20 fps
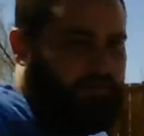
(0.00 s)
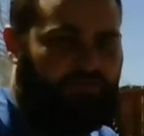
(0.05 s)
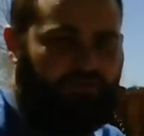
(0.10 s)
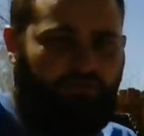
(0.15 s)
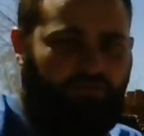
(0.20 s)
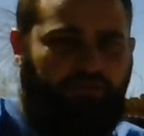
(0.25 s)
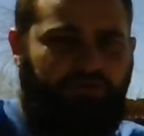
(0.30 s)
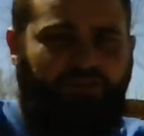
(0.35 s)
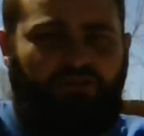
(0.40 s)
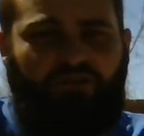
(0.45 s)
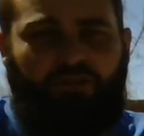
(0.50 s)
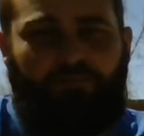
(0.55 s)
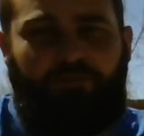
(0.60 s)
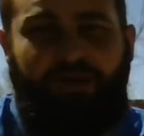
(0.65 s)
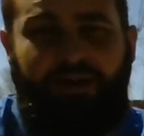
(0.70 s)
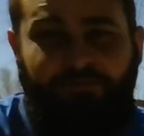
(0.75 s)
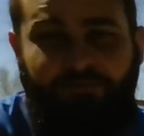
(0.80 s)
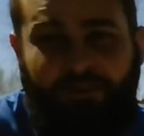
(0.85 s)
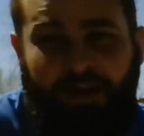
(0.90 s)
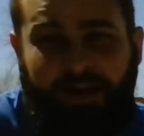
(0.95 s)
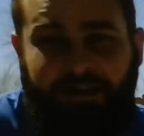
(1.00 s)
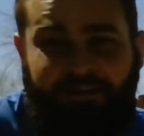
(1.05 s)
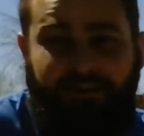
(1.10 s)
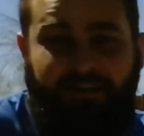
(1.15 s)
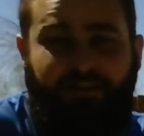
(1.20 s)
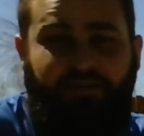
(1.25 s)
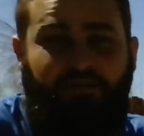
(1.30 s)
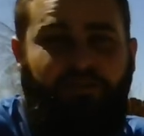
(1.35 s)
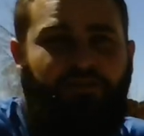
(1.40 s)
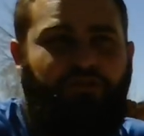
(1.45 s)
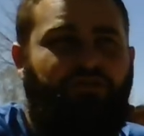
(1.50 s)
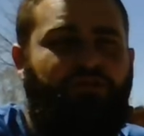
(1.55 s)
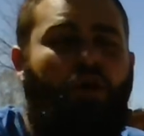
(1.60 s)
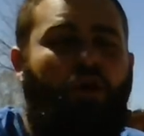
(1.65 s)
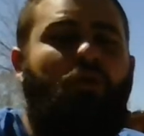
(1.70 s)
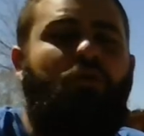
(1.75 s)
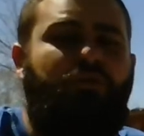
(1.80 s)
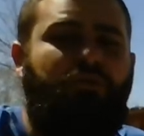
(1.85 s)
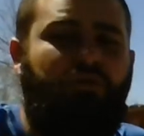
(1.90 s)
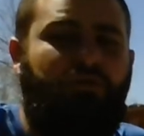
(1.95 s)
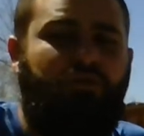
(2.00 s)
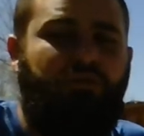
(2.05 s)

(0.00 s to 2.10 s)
solar system. In fact, it is so